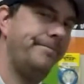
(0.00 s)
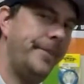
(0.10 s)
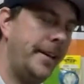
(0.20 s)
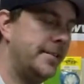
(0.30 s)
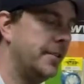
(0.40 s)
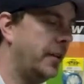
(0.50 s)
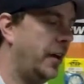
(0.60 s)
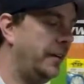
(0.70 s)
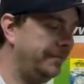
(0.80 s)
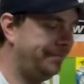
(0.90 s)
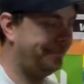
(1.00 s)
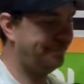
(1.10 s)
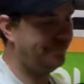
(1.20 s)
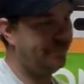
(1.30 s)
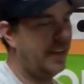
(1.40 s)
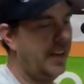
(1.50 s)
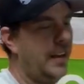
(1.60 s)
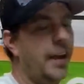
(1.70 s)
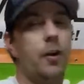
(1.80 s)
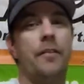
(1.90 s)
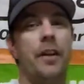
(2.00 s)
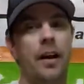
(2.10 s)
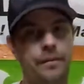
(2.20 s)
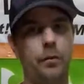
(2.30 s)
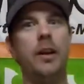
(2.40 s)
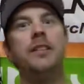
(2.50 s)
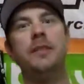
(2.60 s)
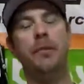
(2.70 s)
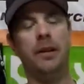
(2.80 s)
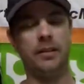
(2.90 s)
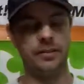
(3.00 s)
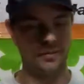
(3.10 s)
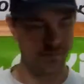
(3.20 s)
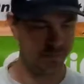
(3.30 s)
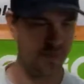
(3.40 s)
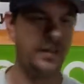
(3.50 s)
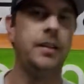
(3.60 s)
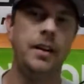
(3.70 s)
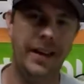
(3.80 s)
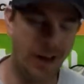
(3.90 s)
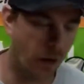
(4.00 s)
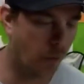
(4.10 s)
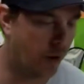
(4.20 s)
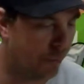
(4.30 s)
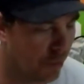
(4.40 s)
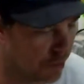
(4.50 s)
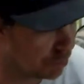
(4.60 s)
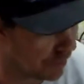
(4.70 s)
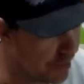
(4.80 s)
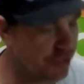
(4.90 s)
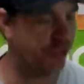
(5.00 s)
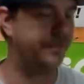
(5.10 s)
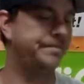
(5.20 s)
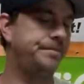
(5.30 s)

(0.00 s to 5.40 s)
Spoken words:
Thanks a lot. I don't have enough rigs to build. Now I want to build a Blazer.